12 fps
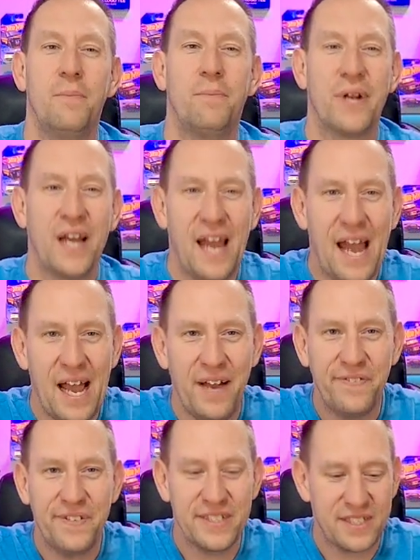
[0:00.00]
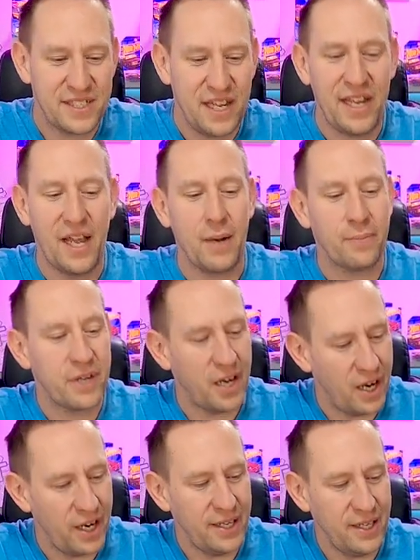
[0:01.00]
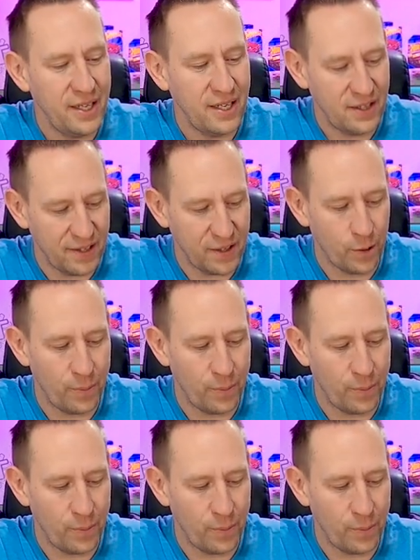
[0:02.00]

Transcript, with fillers: But I have to say, I'm kind of a little